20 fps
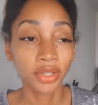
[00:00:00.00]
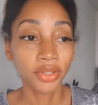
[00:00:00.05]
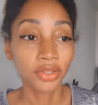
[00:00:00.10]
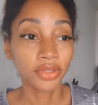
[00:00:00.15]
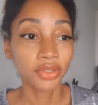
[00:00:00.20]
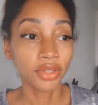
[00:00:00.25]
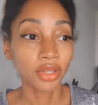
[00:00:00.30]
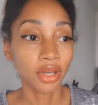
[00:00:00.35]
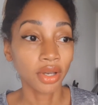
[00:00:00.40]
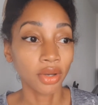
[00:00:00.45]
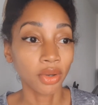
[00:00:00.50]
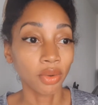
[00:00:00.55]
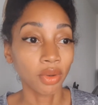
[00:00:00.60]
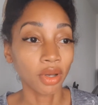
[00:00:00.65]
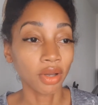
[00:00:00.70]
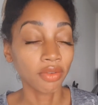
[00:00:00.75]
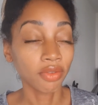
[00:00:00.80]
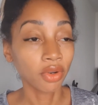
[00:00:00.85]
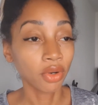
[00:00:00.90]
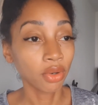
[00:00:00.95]
So
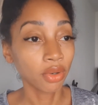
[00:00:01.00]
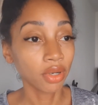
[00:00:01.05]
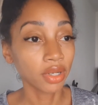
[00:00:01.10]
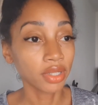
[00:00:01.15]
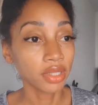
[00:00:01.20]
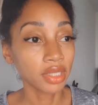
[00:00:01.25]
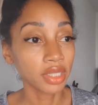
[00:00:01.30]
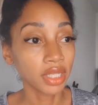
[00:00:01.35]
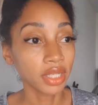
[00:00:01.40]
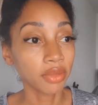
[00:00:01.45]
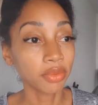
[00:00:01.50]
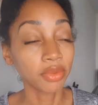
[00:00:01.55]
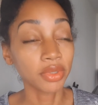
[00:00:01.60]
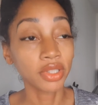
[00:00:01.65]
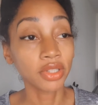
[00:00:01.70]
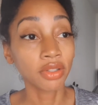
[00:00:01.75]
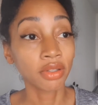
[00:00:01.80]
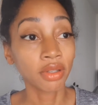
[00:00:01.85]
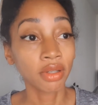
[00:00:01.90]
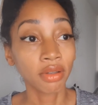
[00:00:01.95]
of course it
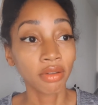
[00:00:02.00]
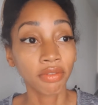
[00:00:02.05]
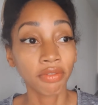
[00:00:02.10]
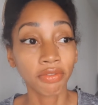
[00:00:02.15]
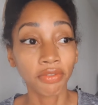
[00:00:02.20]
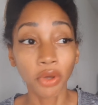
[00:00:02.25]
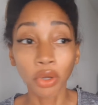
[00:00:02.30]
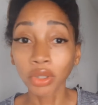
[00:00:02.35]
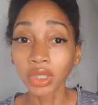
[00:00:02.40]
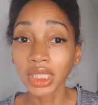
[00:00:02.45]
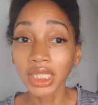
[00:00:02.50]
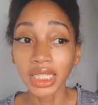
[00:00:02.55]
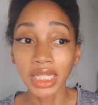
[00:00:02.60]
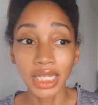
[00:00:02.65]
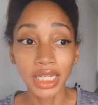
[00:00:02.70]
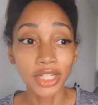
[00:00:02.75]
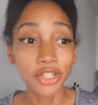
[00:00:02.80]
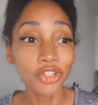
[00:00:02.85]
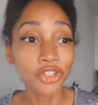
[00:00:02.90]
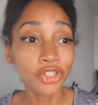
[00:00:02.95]
was
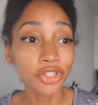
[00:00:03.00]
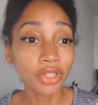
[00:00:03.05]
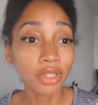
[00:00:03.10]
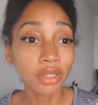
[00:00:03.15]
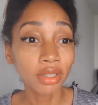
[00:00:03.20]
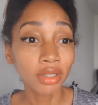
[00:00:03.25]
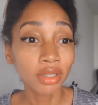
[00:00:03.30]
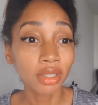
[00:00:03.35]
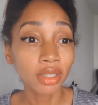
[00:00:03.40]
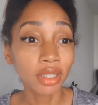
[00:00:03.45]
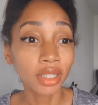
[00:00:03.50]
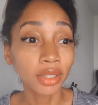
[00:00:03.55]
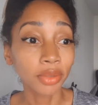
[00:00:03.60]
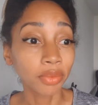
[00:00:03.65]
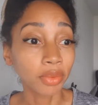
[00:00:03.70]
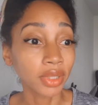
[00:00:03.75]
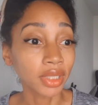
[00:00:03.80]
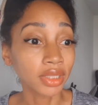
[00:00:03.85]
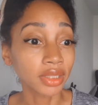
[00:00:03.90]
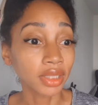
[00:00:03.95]
foliage, it
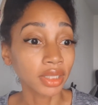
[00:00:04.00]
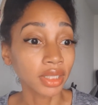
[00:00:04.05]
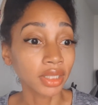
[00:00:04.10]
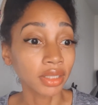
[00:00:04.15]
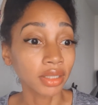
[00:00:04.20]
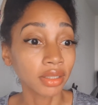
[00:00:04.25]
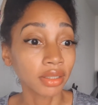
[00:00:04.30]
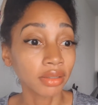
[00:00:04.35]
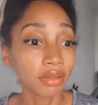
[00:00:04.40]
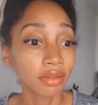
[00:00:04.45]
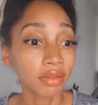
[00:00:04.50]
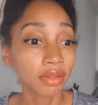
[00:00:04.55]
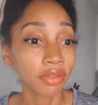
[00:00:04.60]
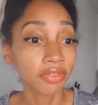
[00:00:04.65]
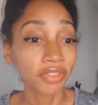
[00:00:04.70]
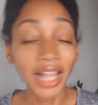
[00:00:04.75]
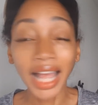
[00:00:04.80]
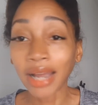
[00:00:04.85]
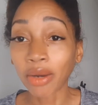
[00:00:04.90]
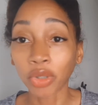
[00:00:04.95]
wasn't
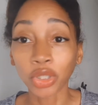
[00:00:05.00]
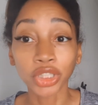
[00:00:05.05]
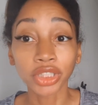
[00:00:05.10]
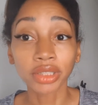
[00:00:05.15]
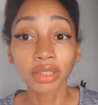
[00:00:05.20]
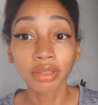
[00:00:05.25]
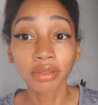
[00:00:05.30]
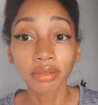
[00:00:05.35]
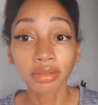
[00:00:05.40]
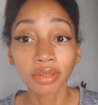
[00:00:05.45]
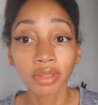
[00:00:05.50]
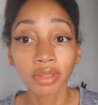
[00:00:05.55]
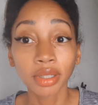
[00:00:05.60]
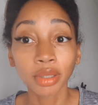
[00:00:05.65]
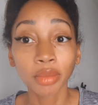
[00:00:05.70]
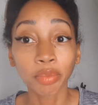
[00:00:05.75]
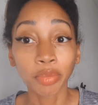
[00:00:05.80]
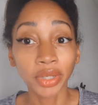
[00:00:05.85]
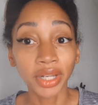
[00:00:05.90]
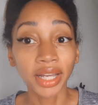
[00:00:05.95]
flowers,
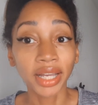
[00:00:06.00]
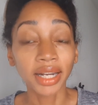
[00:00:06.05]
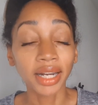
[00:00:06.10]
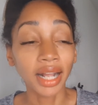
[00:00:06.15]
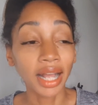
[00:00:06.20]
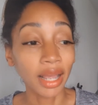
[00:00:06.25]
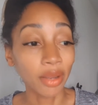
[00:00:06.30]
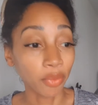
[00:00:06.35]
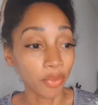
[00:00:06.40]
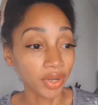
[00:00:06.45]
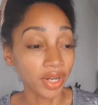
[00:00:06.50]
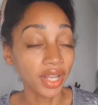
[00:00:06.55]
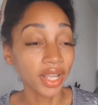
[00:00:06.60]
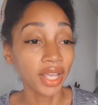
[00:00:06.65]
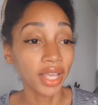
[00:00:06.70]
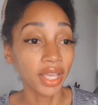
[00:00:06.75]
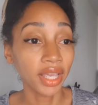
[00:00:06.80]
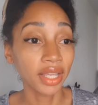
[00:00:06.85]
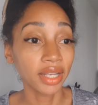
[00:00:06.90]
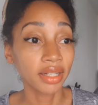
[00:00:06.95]
but I went
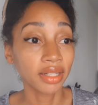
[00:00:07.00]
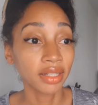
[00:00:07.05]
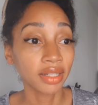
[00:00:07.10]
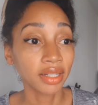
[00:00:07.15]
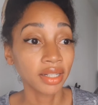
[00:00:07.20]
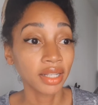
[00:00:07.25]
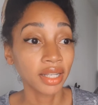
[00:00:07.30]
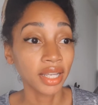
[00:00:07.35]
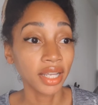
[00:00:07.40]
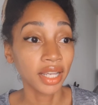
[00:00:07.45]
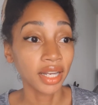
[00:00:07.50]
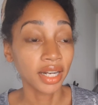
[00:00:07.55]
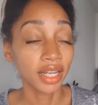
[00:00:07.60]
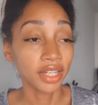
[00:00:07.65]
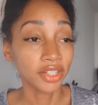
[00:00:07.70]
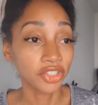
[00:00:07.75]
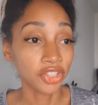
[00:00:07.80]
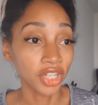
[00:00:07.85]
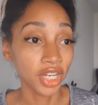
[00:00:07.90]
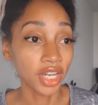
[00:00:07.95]
ahead and
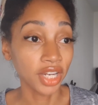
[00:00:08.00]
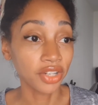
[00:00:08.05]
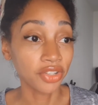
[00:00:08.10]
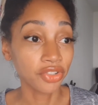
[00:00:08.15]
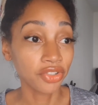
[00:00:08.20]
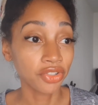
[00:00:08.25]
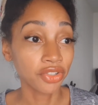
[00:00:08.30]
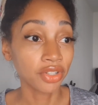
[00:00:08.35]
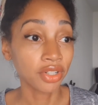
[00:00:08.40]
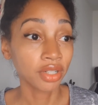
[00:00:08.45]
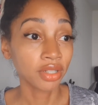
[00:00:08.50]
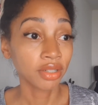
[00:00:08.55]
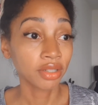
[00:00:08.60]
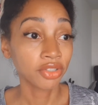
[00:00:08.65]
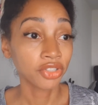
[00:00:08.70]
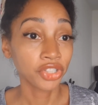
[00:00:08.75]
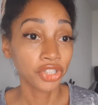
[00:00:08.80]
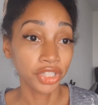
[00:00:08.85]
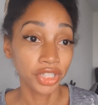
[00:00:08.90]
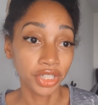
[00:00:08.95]
I changed
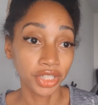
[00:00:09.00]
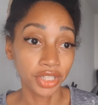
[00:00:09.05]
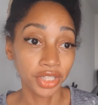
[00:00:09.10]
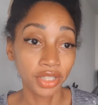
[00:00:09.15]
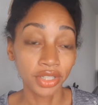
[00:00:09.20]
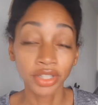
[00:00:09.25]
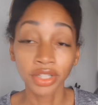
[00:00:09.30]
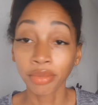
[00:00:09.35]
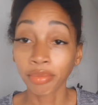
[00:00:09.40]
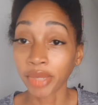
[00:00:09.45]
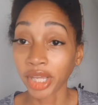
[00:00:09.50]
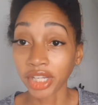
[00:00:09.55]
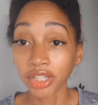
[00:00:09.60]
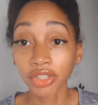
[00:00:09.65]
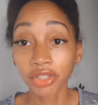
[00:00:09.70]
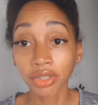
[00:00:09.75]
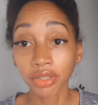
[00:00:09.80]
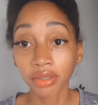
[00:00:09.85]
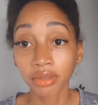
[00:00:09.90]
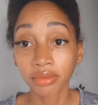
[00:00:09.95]
sheer to
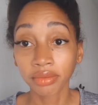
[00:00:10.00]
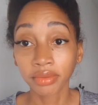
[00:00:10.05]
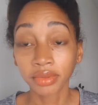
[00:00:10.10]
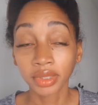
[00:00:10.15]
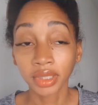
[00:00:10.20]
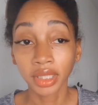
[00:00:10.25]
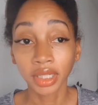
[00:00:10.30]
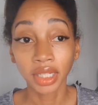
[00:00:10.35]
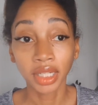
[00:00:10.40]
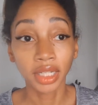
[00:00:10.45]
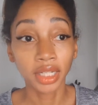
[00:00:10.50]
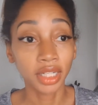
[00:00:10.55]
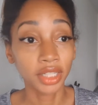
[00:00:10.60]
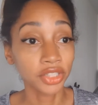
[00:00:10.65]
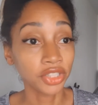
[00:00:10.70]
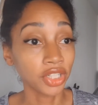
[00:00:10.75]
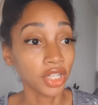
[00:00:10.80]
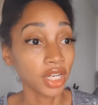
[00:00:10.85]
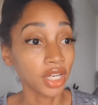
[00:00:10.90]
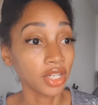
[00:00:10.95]
mesh, and I
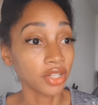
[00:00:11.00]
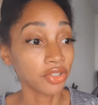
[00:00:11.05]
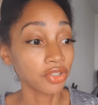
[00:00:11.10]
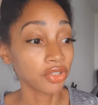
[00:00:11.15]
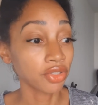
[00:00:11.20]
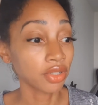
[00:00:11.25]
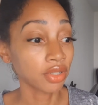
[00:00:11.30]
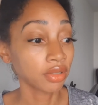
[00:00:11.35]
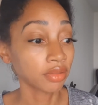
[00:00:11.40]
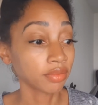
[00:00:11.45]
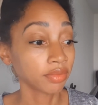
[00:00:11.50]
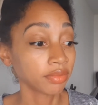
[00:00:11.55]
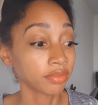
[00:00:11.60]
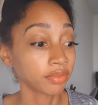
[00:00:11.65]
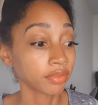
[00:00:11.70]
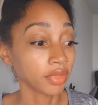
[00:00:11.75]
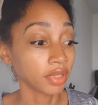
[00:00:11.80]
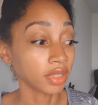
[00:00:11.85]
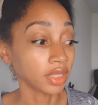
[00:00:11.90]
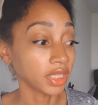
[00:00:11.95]
changed
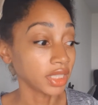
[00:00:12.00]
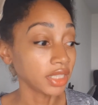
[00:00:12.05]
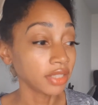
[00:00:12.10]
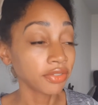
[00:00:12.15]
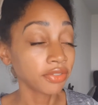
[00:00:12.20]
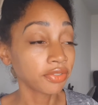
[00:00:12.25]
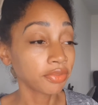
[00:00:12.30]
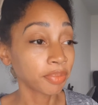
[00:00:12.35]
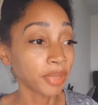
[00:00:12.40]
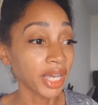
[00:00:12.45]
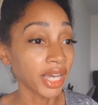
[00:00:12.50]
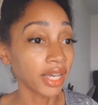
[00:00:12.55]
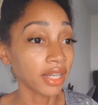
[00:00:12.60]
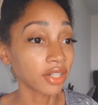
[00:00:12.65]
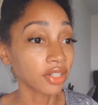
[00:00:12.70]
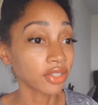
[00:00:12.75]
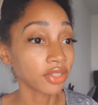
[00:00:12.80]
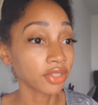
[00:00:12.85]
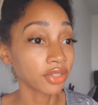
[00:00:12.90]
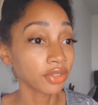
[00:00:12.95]
leaf
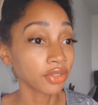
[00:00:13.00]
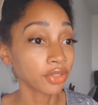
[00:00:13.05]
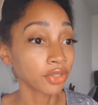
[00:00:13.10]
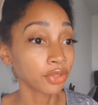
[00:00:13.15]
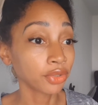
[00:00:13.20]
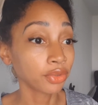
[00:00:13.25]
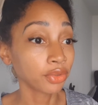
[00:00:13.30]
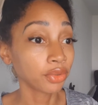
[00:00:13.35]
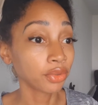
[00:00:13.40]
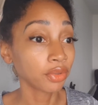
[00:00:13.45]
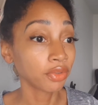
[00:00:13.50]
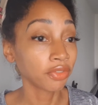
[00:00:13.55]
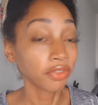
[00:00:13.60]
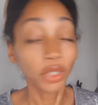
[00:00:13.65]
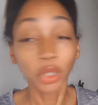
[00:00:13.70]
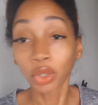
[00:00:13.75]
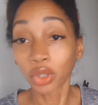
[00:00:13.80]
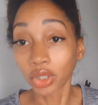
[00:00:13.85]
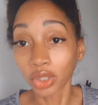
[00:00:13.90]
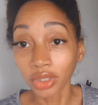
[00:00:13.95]
pattern to
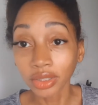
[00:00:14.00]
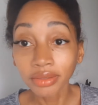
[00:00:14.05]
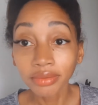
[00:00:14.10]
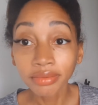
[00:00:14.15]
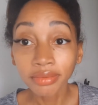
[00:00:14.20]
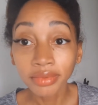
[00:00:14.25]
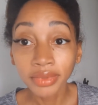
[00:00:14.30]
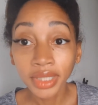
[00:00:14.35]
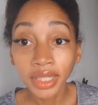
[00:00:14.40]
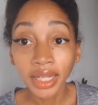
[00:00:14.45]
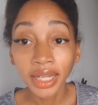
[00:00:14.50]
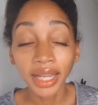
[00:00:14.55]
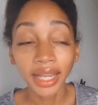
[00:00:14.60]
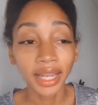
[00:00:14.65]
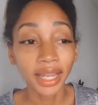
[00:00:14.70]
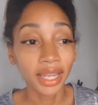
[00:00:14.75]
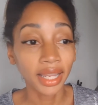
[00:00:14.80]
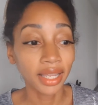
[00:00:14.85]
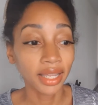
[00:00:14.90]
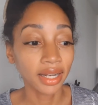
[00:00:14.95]
floral,
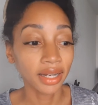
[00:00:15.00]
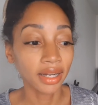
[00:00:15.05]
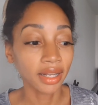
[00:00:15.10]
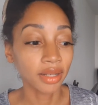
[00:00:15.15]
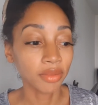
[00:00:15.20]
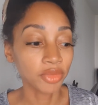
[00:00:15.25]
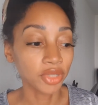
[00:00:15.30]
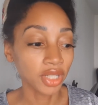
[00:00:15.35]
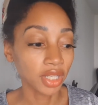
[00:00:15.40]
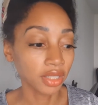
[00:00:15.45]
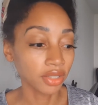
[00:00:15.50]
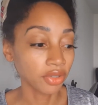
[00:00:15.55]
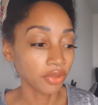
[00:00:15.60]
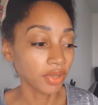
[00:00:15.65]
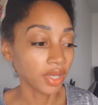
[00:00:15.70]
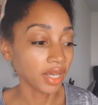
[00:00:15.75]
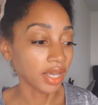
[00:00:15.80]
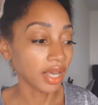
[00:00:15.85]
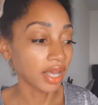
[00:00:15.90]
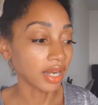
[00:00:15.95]
and I'm telling you,
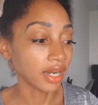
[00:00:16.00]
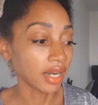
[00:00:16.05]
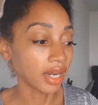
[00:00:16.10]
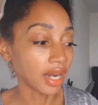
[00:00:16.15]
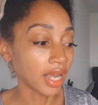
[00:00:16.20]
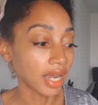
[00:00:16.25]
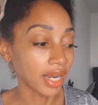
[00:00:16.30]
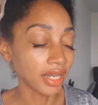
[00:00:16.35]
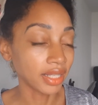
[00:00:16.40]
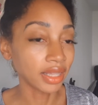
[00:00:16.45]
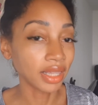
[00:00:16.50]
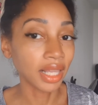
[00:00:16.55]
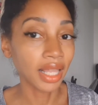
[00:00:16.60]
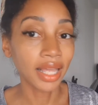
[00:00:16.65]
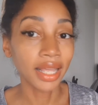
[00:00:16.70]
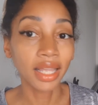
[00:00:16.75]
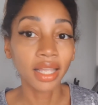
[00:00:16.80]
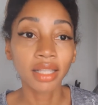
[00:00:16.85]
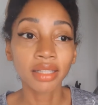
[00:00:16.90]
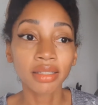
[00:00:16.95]
I got 9
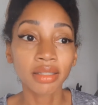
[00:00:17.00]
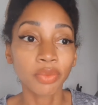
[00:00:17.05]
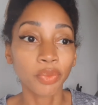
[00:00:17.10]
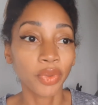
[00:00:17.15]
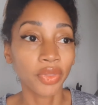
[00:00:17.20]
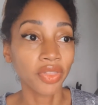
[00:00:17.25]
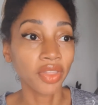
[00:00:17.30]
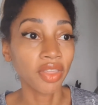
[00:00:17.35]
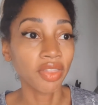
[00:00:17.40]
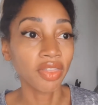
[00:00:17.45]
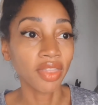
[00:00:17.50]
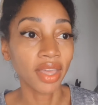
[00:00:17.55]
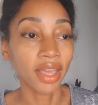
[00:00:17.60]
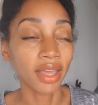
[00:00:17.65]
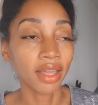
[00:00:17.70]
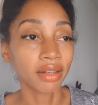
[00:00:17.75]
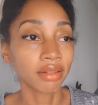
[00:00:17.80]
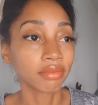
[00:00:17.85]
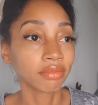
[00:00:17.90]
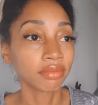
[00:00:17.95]
likes within
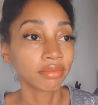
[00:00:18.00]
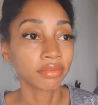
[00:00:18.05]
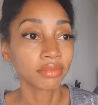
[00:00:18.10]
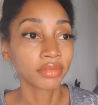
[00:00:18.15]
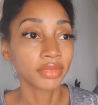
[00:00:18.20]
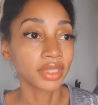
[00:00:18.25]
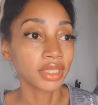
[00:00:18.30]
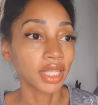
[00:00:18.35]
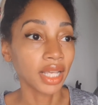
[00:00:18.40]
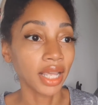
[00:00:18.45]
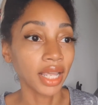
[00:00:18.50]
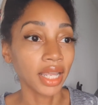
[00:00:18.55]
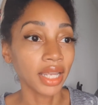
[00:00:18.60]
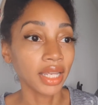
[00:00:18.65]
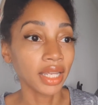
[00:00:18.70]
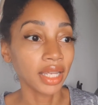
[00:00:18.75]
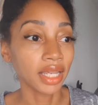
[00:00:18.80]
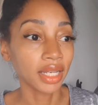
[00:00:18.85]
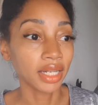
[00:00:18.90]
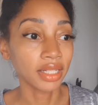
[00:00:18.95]
that
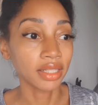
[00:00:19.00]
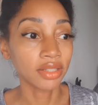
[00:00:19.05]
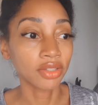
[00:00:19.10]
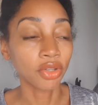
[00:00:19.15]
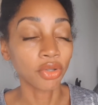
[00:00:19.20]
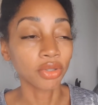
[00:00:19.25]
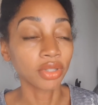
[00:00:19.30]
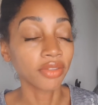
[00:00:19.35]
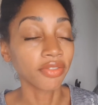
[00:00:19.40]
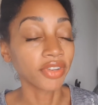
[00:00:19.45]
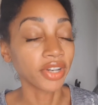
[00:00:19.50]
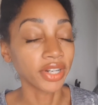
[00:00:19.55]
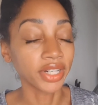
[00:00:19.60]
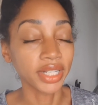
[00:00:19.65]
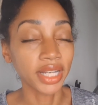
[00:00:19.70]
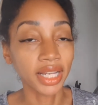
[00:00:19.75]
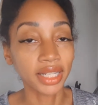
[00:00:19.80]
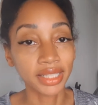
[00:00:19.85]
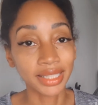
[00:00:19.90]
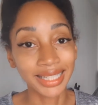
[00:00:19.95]
day, and it sold the very
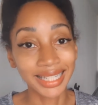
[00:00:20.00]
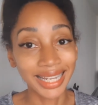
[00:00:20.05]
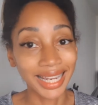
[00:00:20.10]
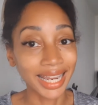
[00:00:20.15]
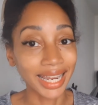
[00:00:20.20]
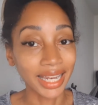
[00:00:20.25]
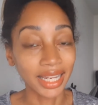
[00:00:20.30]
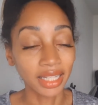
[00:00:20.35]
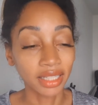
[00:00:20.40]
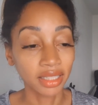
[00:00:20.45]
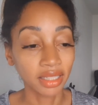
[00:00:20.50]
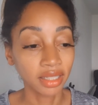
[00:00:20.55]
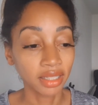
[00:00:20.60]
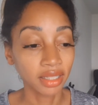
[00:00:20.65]
next day.